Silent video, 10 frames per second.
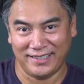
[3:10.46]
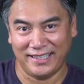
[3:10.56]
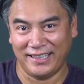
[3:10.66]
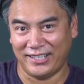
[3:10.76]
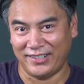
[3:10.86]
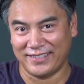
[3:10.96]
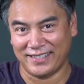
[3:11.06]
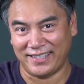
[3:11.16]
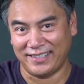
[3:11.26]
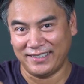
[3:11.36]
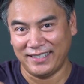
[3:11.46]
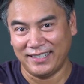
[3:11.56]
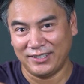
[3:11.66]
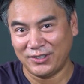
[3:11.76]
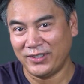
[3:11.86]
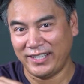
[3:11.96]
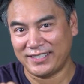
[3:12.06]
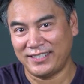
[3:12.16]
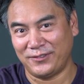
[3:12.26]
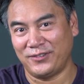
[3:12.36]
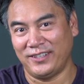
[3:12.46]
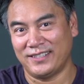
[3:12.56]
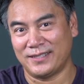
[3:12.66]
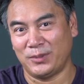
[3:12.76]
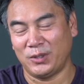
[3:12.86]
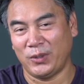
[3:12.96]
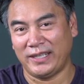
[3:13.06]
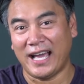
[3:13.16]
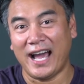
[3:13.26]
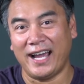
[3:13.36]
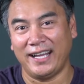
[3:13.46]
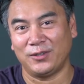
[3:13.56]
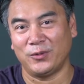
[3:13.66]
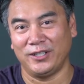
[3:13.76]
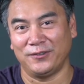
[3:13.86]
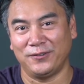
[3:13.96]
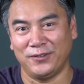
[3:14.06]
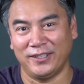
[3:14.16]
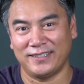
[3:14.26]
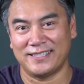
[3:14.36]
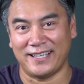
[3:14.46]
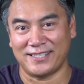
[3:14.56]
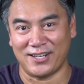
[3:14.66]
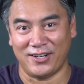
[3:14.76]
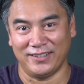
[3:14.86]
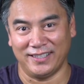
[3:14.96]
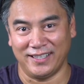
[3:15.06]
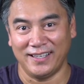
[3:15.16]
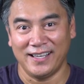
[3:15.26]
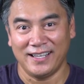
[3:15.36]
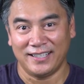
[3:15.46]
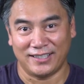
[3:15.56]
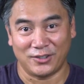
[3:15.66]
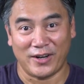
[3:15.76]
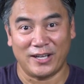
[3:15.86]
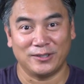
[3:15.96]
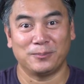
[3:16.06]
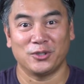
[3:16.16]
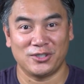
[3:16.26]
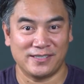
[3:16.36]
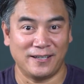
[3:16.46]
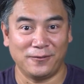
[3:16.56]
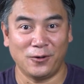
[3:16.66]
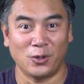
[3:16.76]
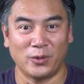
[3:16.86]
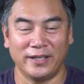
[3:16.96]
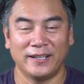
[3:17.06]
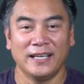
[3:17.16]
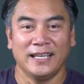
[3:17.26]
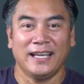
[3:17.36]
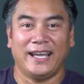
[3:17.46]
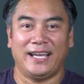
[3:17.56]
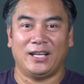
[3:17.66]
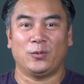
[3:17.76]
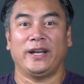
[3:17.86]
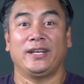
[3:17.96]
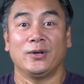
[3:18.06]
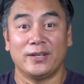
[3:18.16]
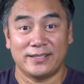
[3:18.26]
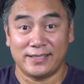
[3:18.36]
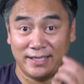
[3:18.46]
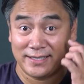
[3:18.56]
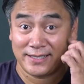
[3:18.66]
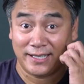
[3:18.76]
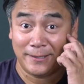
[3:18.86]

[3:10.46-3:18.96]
there's a 2-inch difference between the height where your foot sets on the ground to push yourself forward. And what I notice is